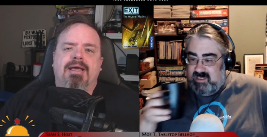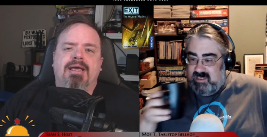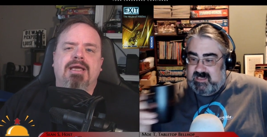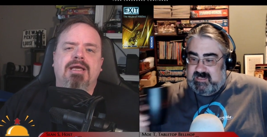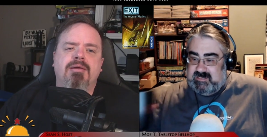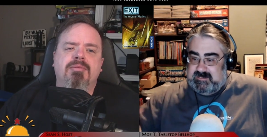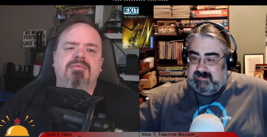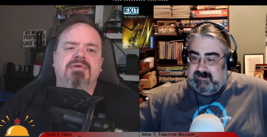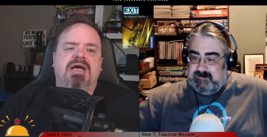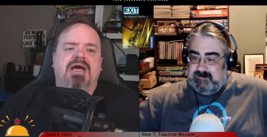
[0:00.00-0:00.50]

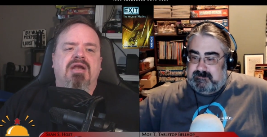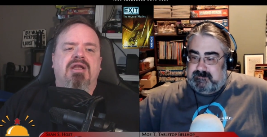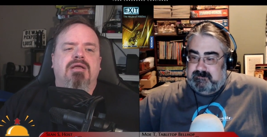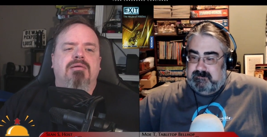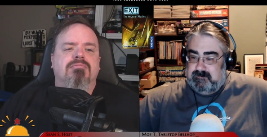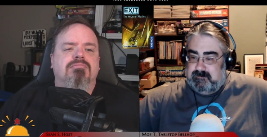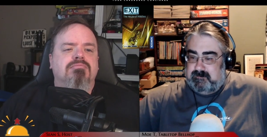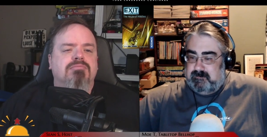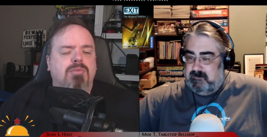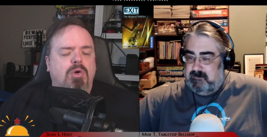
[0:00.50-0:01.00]
Speaker 1: aimed at
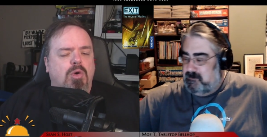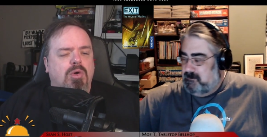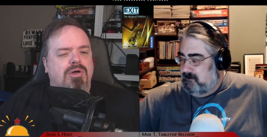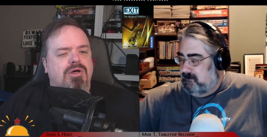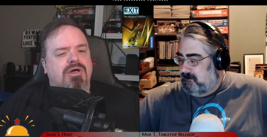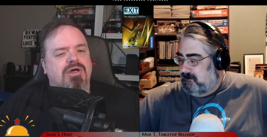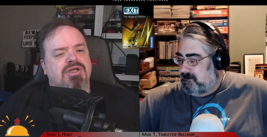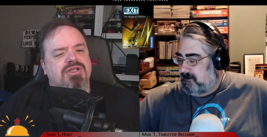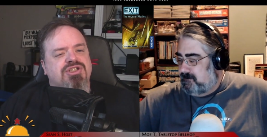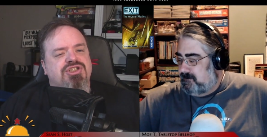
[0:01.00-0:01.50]
a
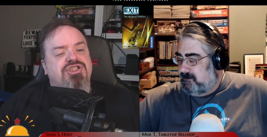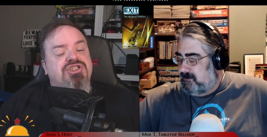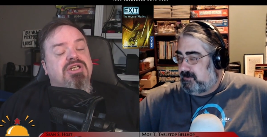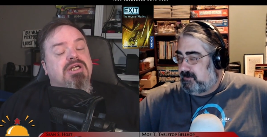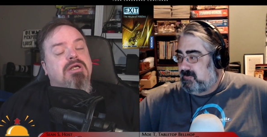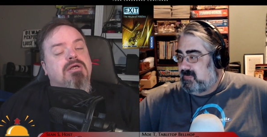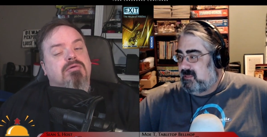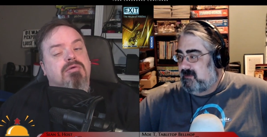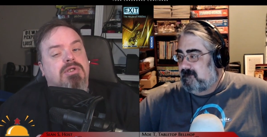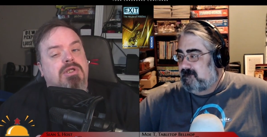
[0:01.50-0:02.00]
more
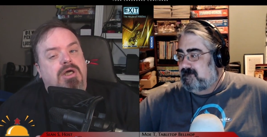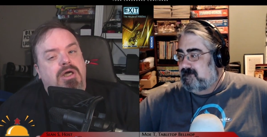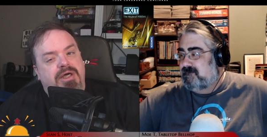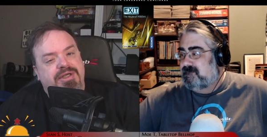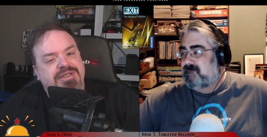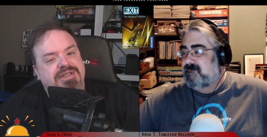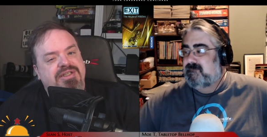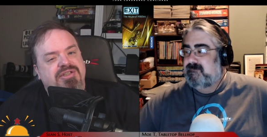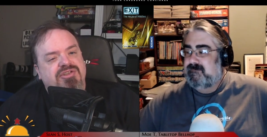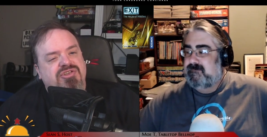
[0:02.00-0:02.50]
general
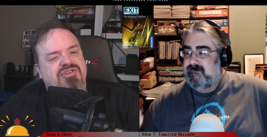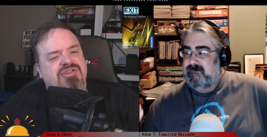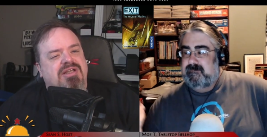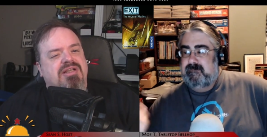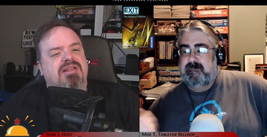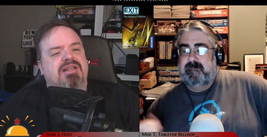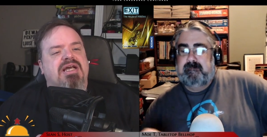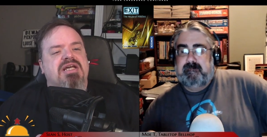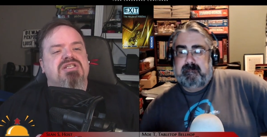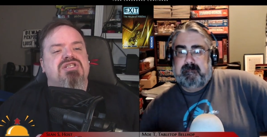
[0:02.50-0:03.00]
audience
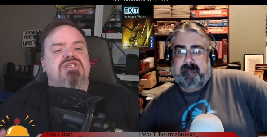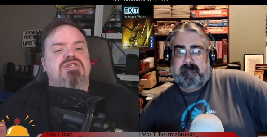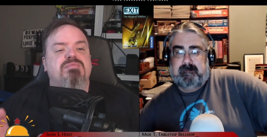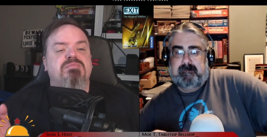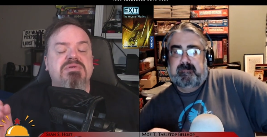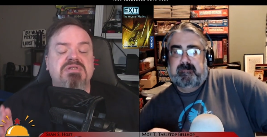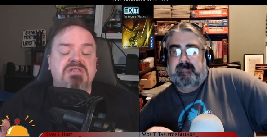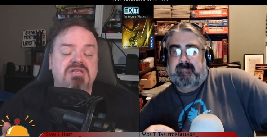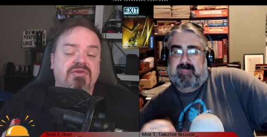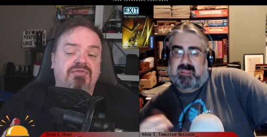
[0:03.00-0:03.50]
and less
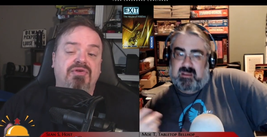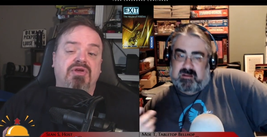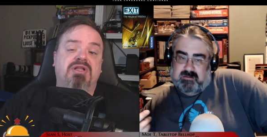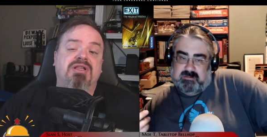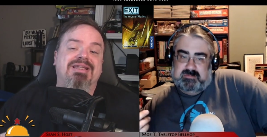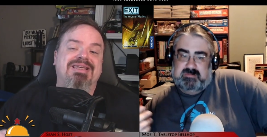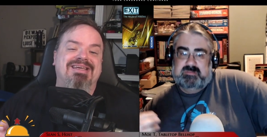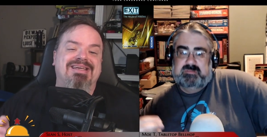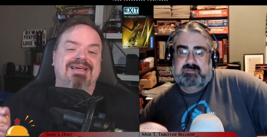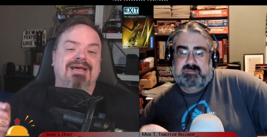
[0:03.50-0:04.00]

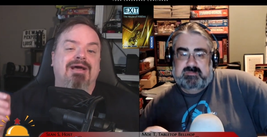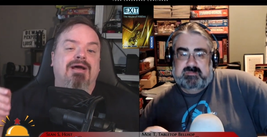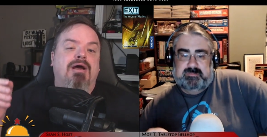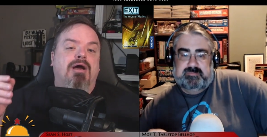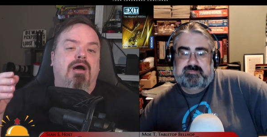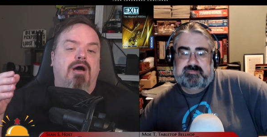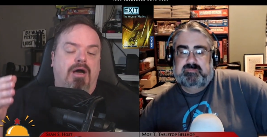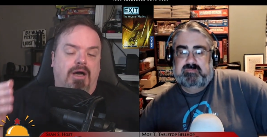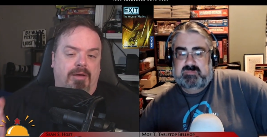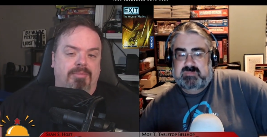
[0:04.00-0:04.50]
specifically
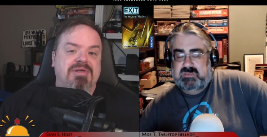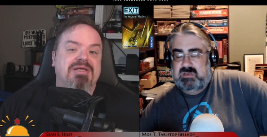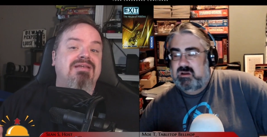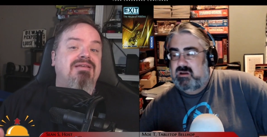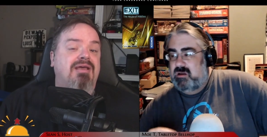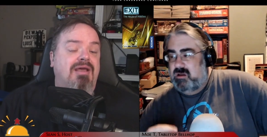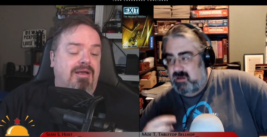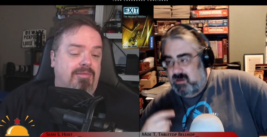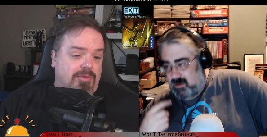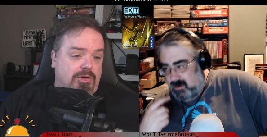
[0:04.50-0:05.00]
hobby
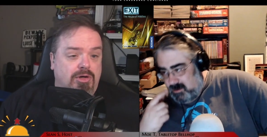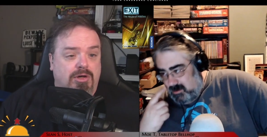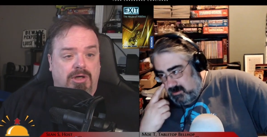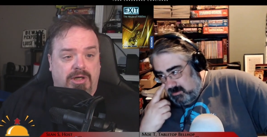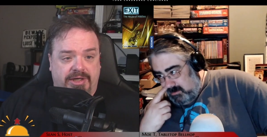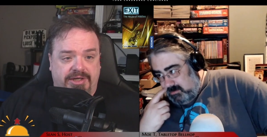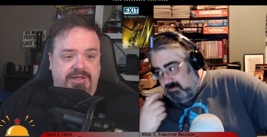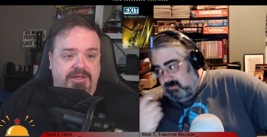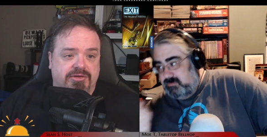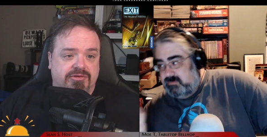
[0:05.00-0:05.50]
gamer
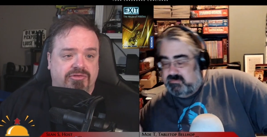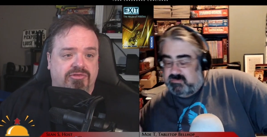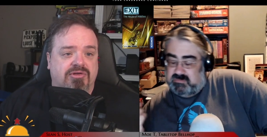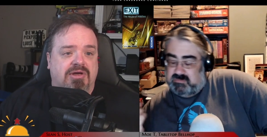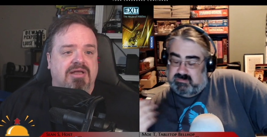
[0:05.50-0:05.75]
audience.